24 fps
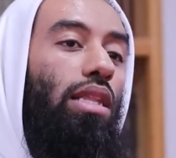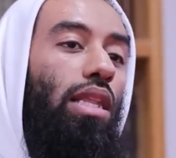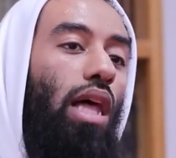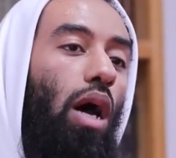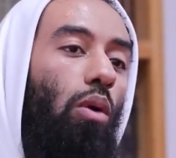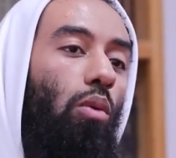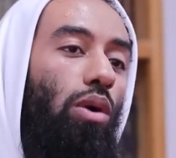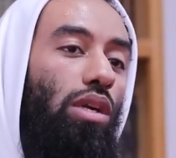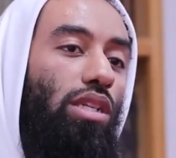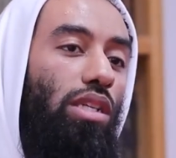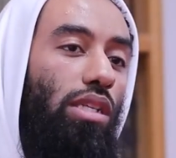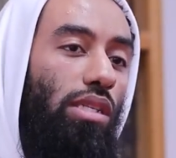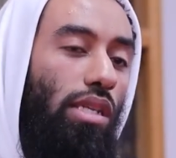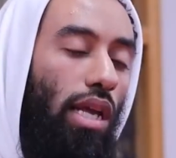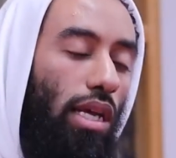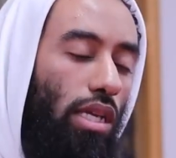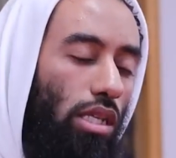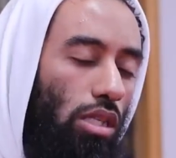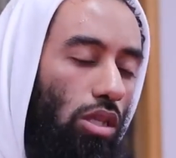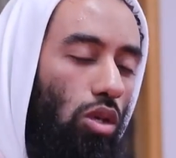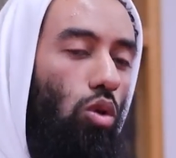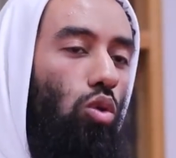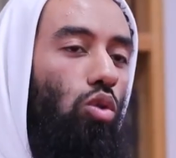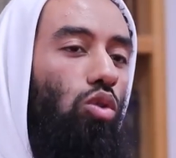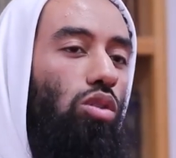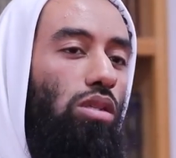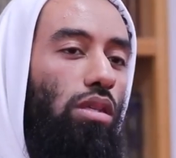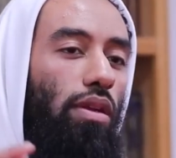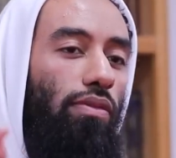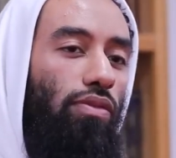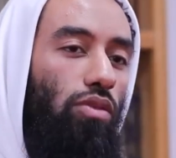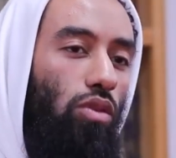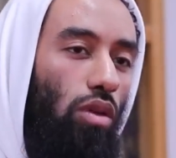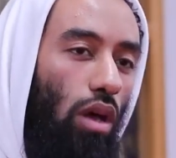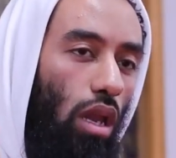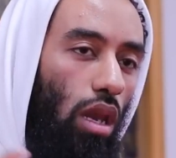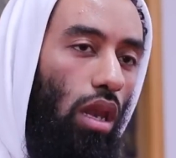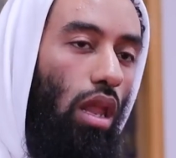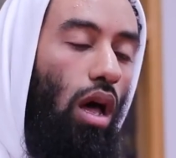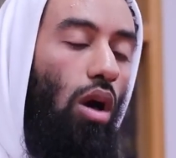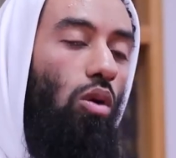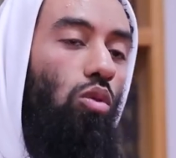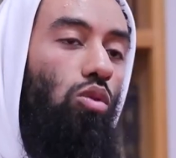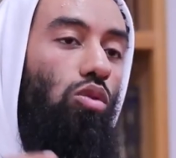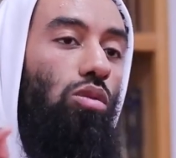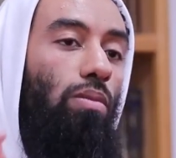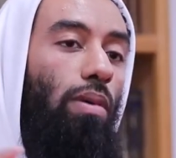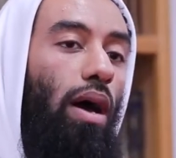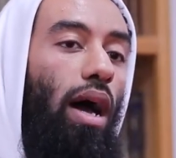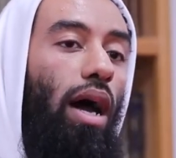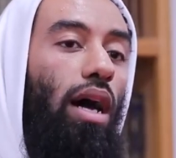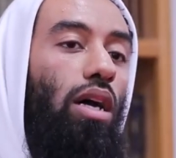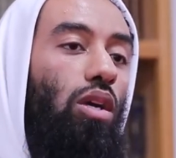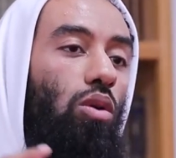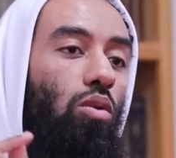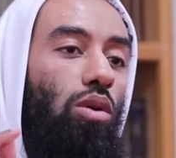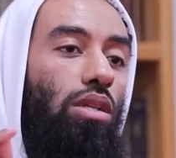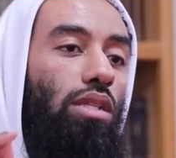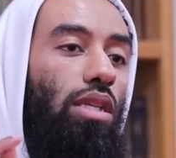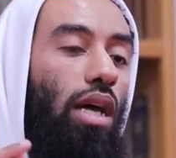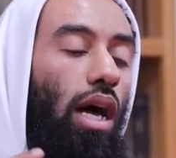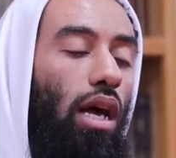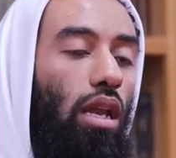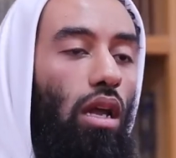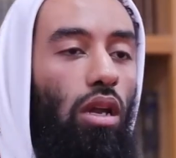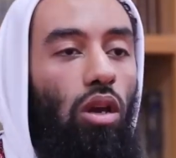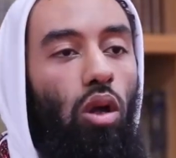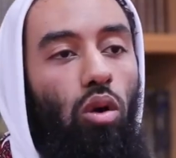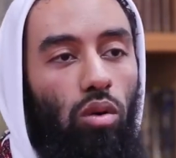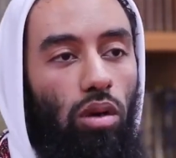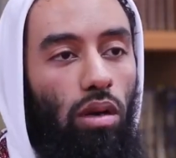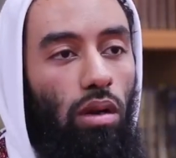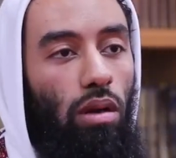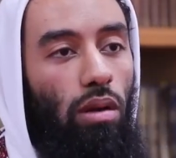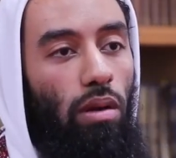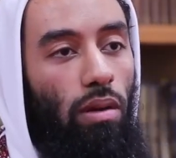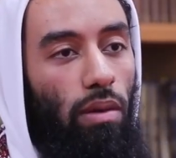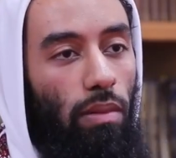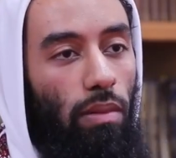that which is exclusive to Allah subhanahu wa ta'ala alone.